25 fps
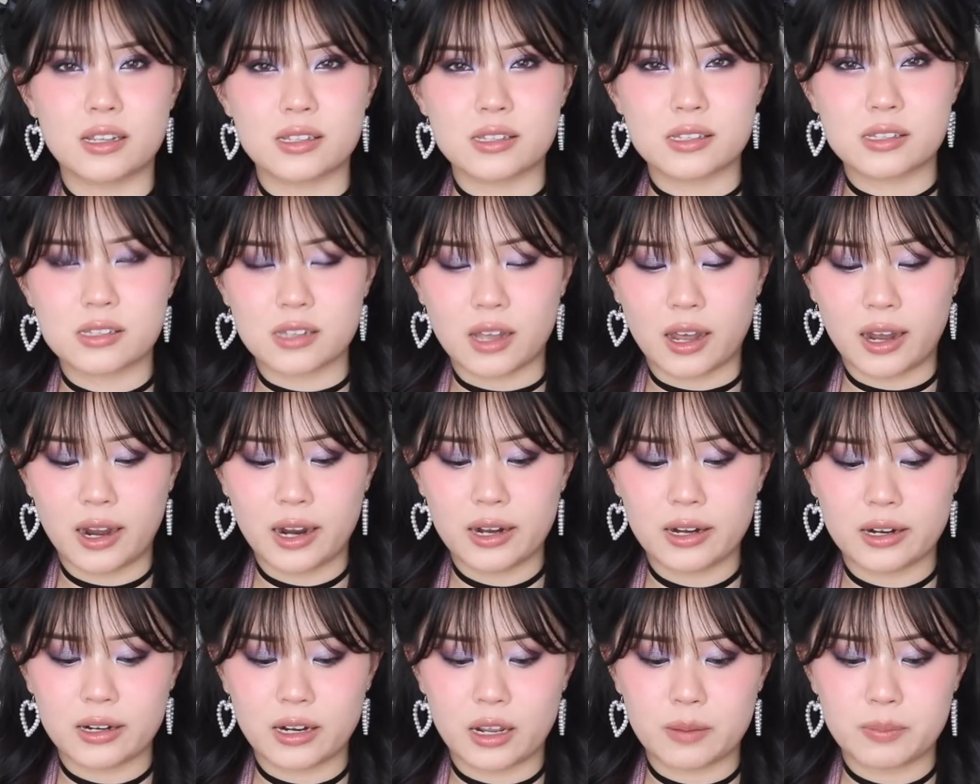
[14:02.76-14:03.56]

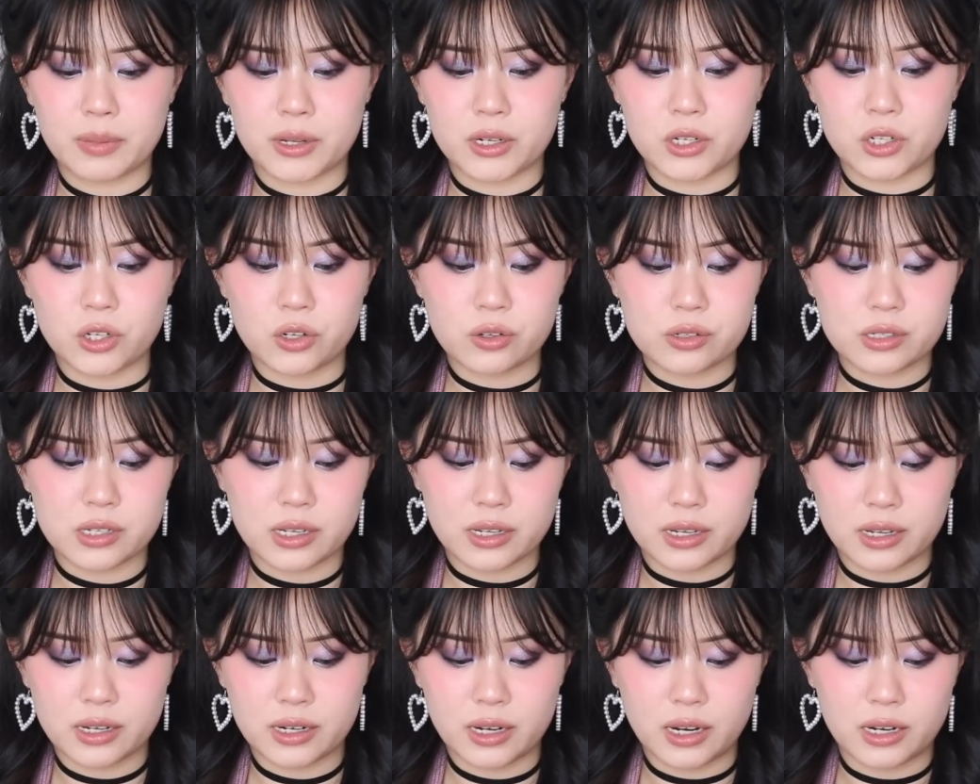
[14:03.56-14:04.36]
inside and I've been
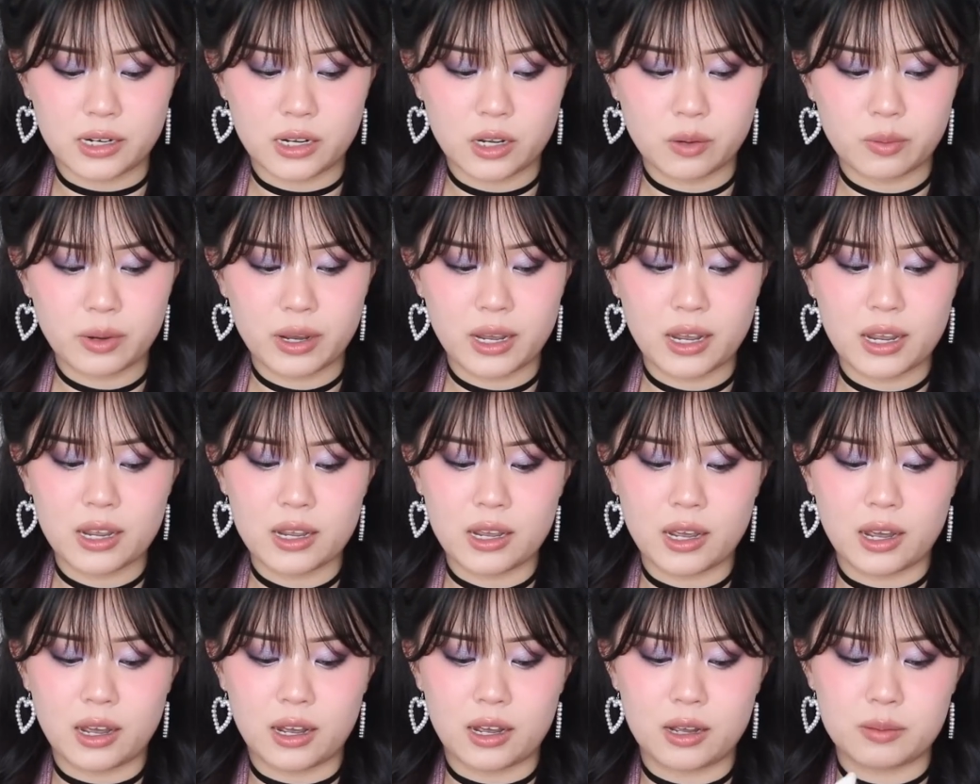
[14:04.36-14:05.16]
using it anyway,
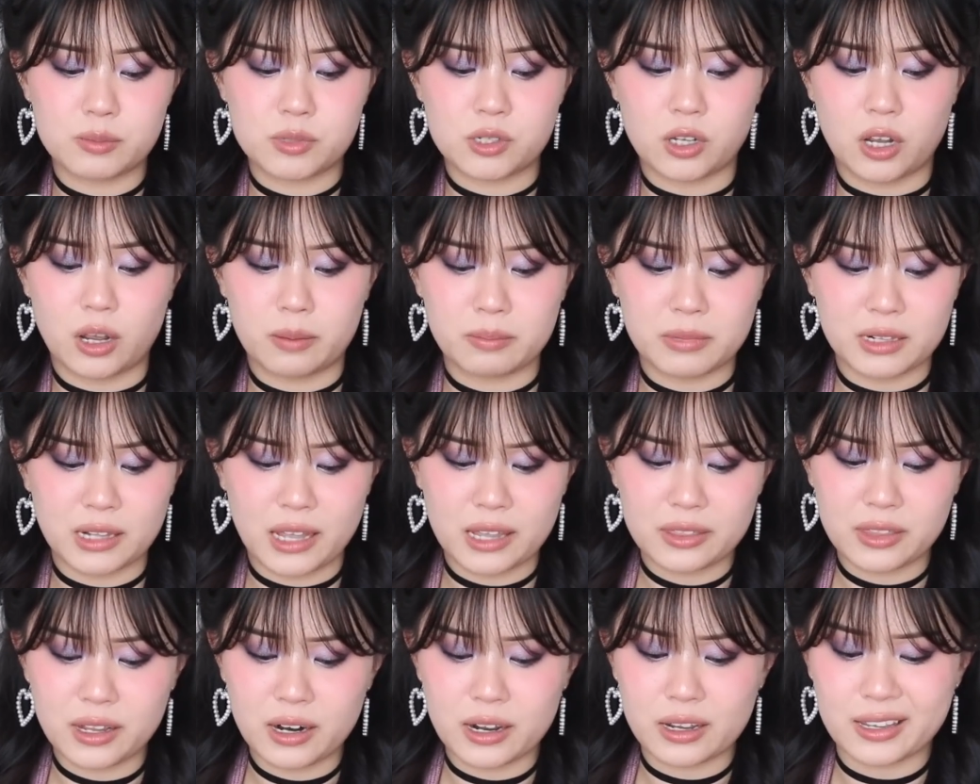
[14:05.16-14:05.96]
so I'm
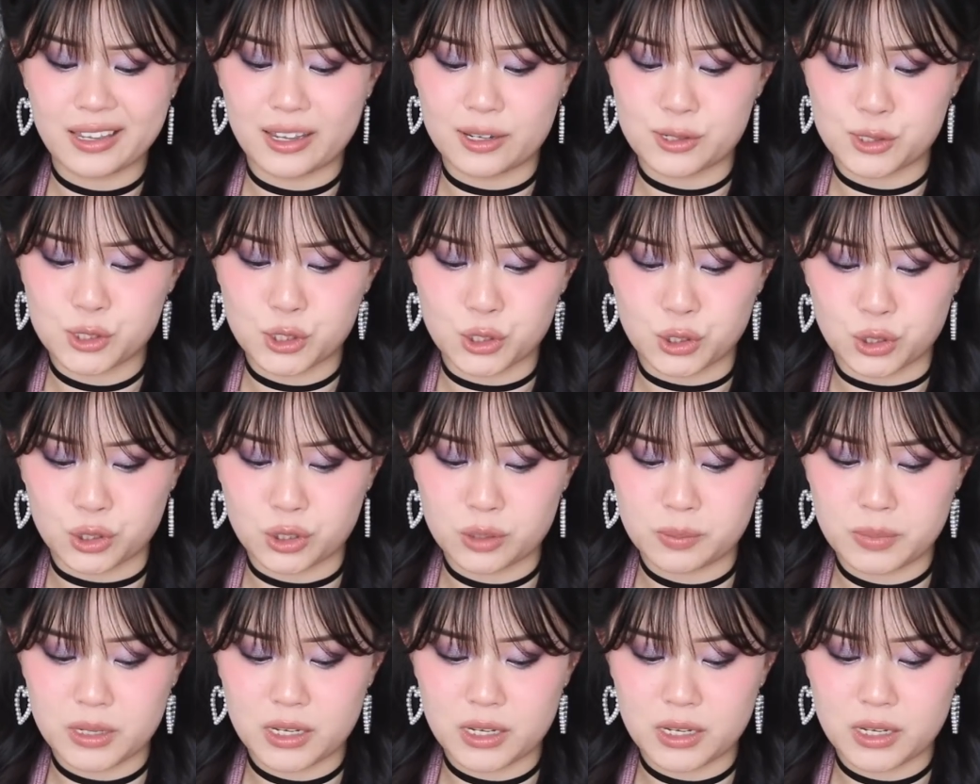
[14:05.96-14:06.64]
glad that I get two